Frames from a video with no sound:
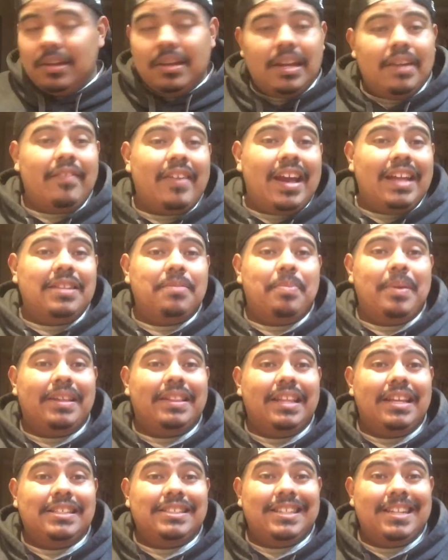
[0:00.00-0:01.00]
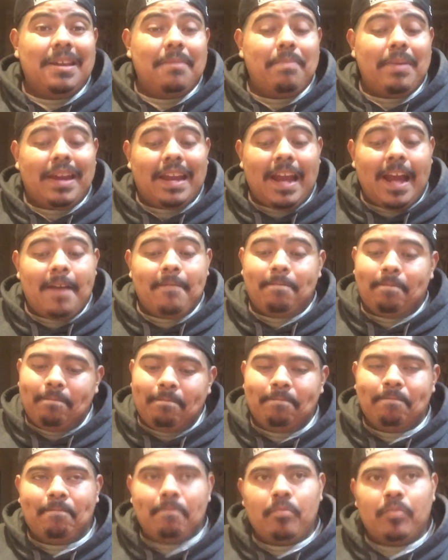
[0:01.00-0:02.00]
if I had to pick things to nitpick at,
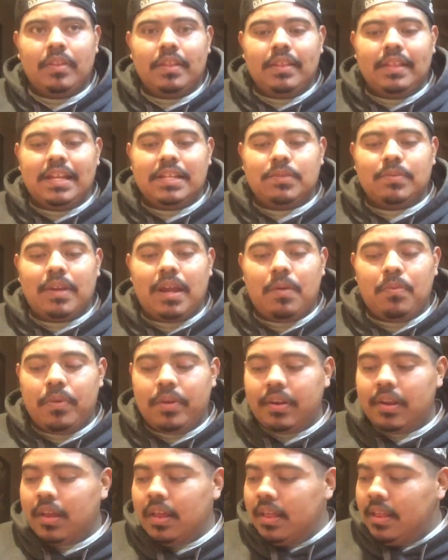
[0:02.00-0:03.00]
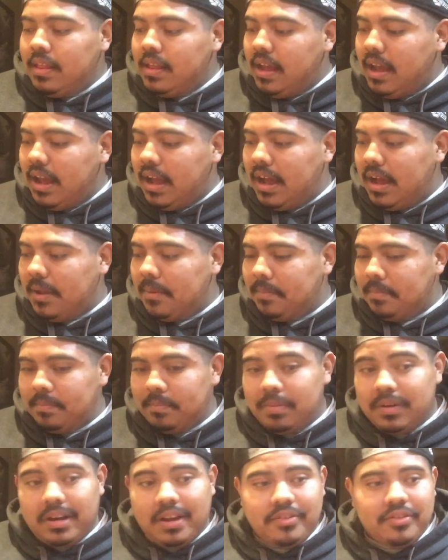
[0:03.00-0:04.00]
that's what I would. Um,
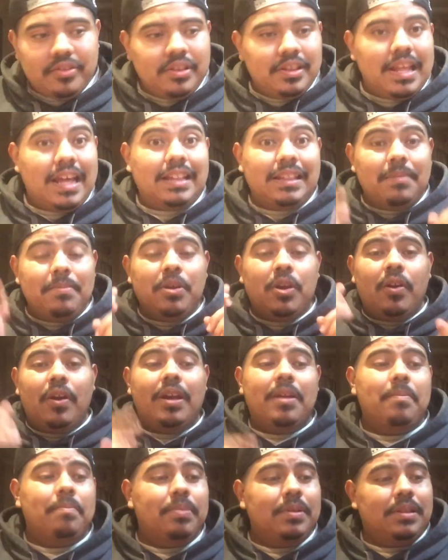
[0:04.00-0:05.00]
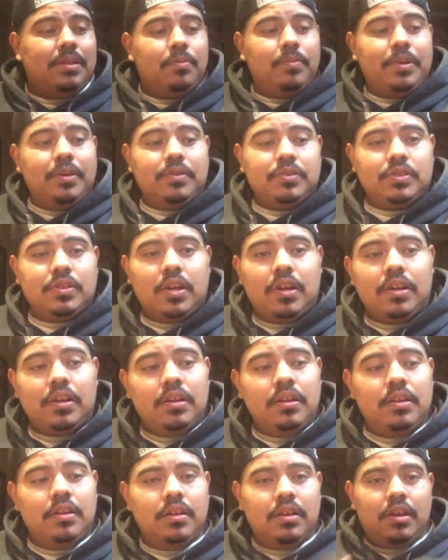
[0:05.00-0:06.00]
but other than that, let me go ahead and put the wheels on.
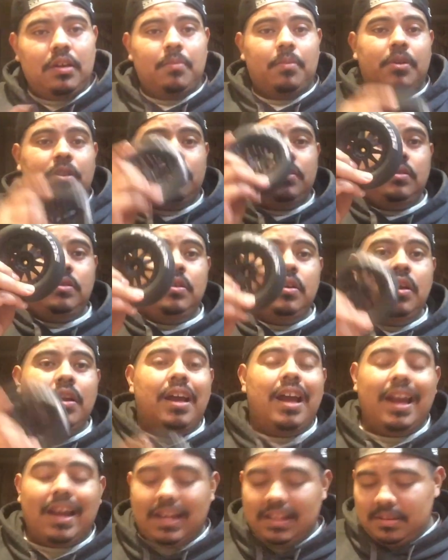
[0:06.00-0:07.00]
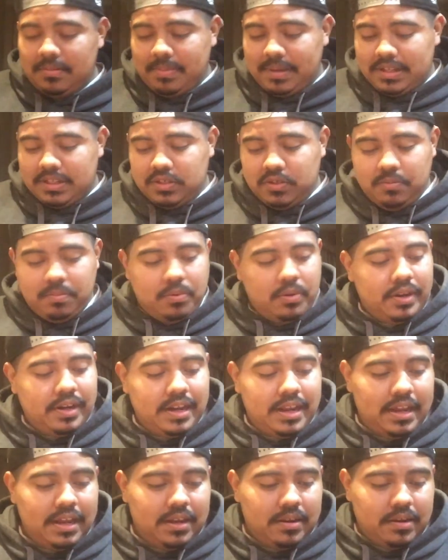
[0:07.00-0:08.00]
Um, our, I got the big
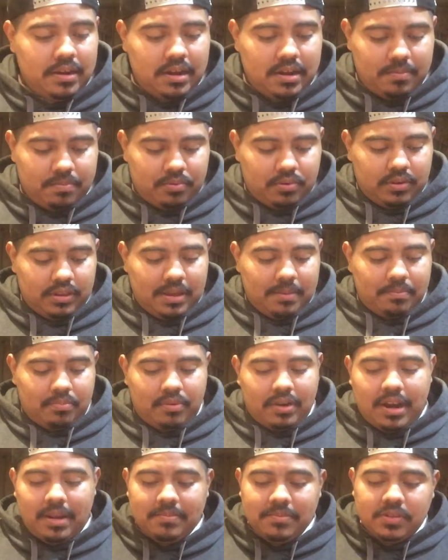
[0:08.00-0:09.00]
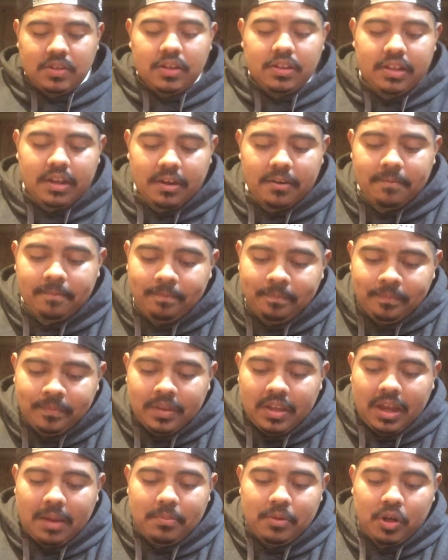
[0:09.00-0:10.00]
2.8 uh, Proline Primes on there.
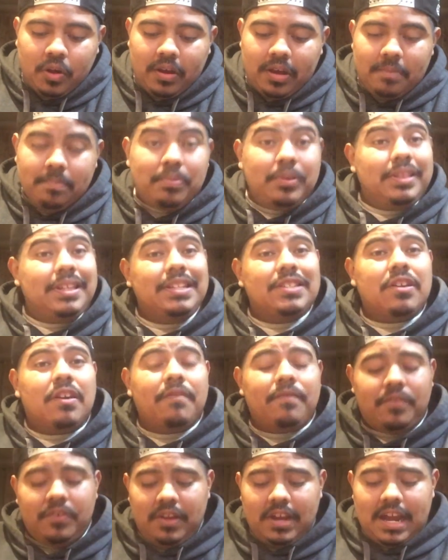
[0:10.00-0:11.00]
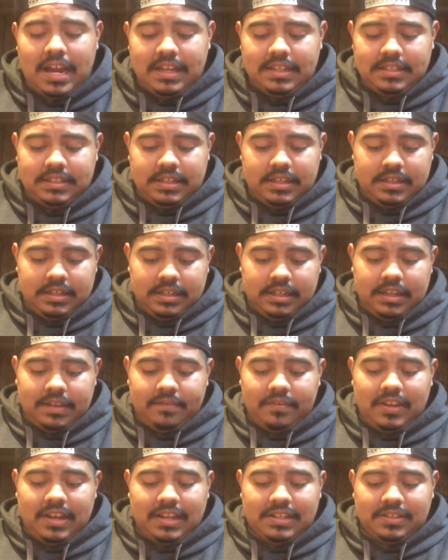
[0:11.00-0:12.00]
I'm going to go ahead and put these on for you guys,
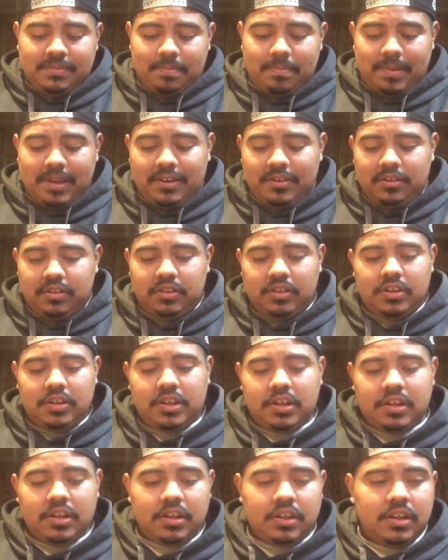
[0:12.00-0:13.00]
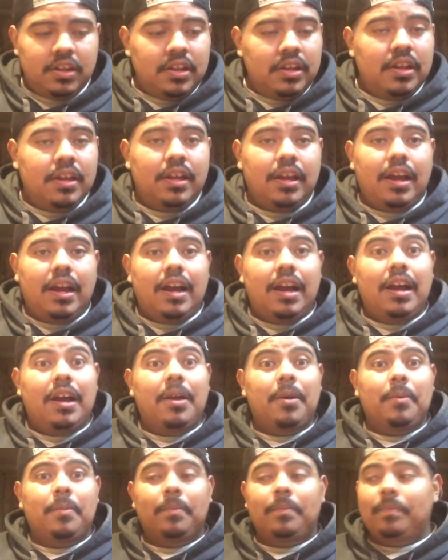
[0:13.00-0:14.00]
give you guys a better look.
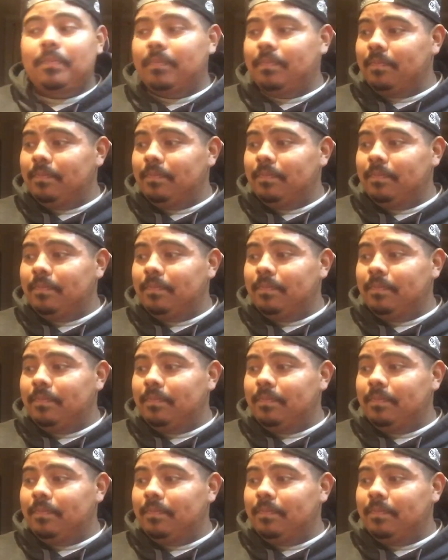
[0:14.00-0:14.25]
Um,